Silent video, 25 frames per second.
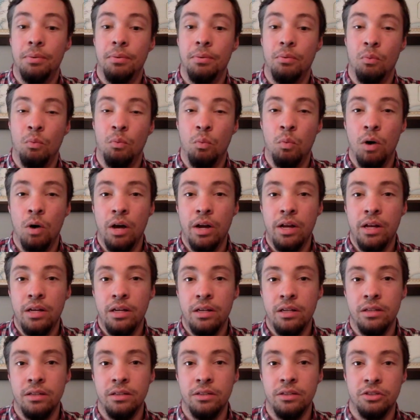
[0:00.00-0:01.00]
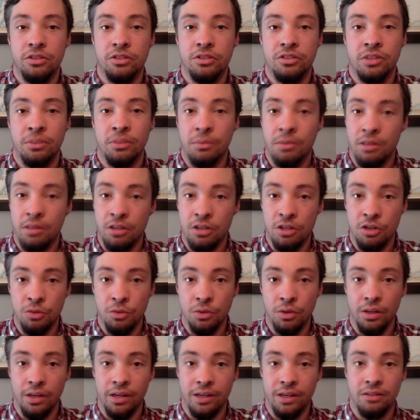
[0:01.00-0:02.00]
what is something that you would
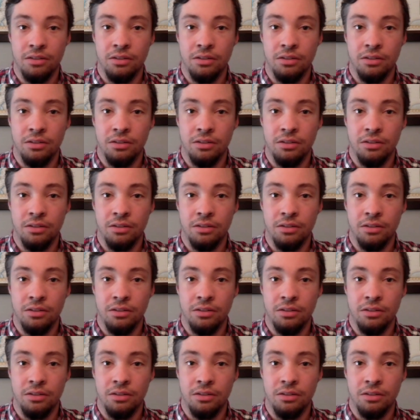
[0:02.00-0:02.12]
like to